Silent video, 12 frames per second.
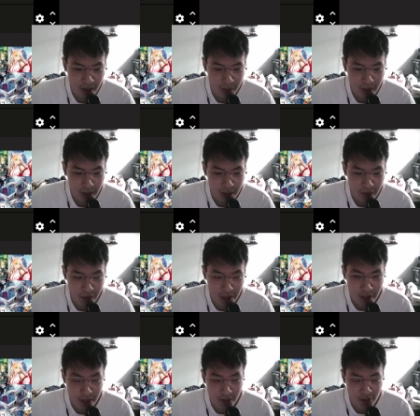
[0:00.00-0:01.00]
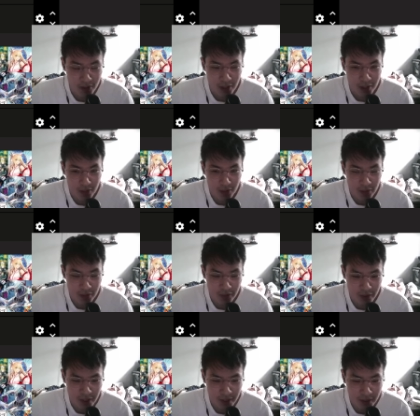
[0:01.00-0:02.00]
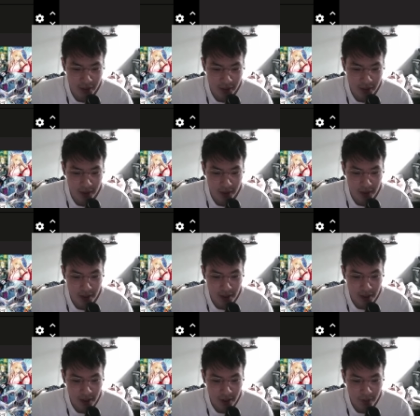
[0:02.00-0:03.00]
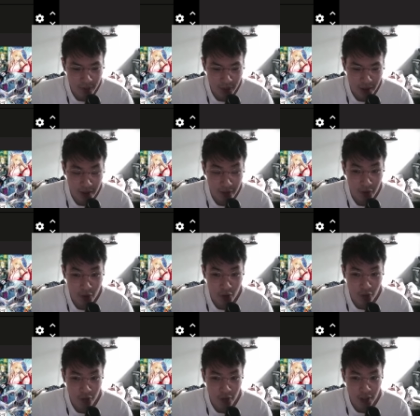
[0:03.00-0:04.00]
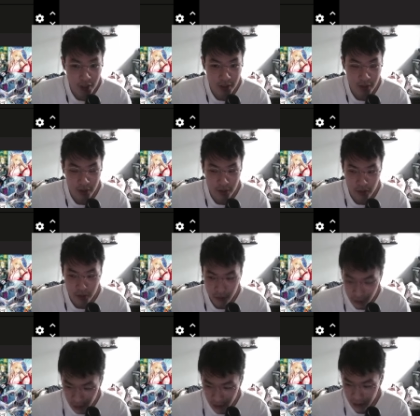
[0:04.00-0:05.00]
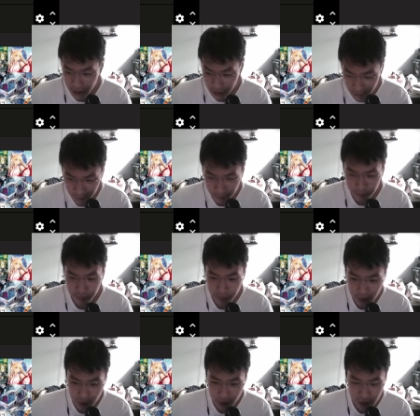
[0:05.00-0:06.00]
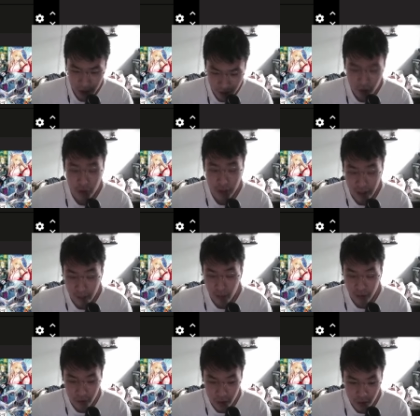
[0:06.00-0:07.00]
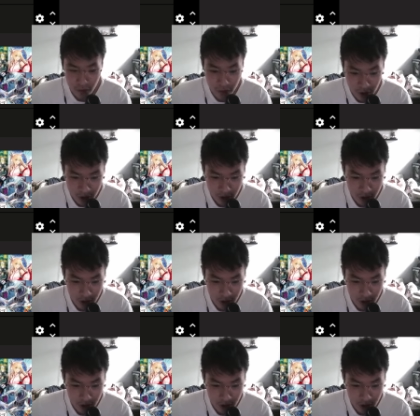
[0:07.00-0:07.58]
be defense. It also has good defense. And if you go first, you can you can have good tempo if you go first.